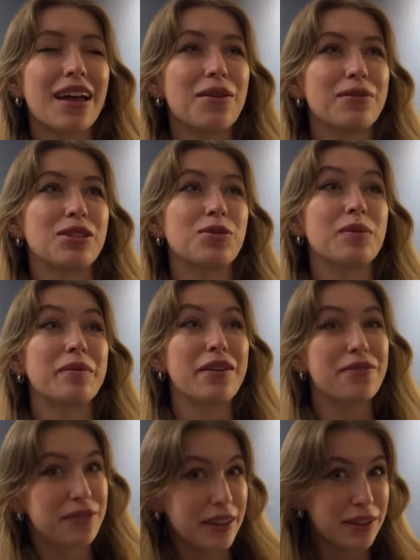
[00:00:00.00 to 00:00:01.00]
which is one of my
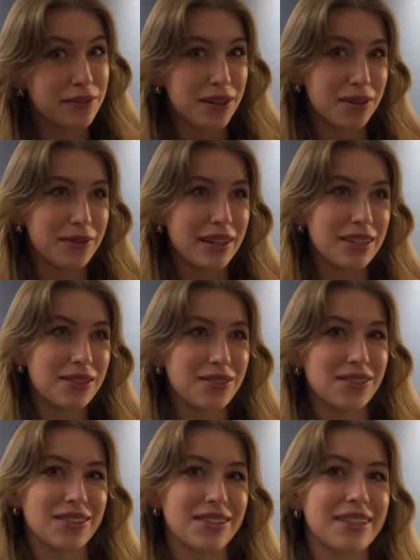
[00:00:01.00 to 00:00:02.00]
favourite
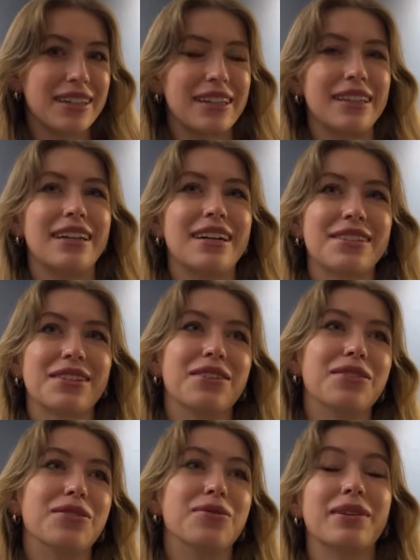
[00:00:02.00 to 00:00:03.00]
restaurants in
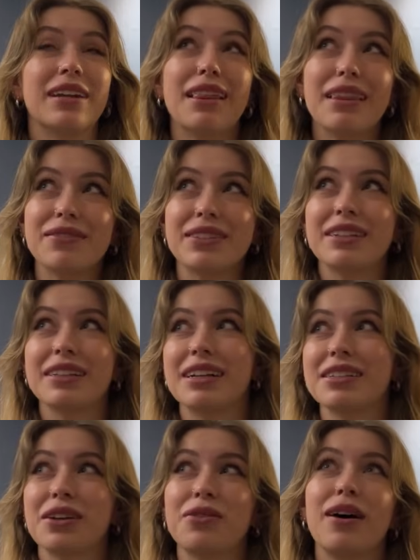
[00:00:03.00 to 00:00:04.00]
Glasgow. When I lived in
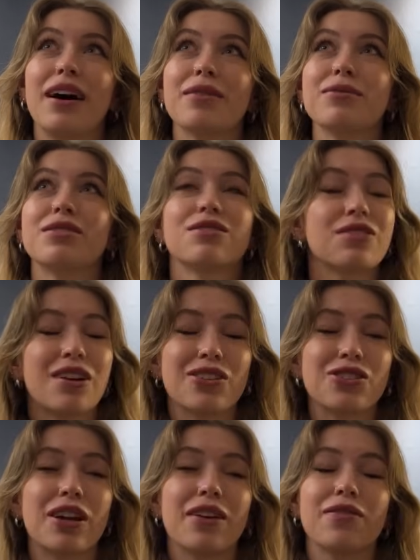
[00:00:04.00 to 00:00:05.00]
Glasgow, I was such
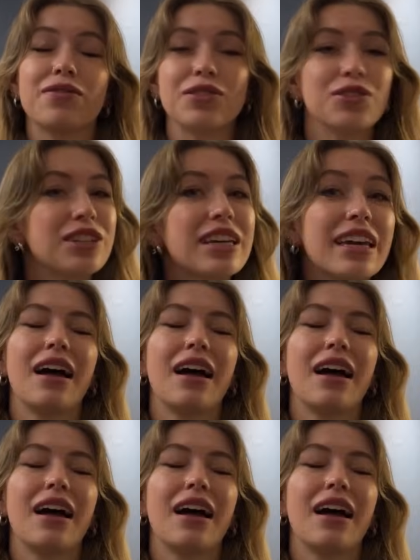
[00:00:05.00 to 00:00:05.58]
a foodie.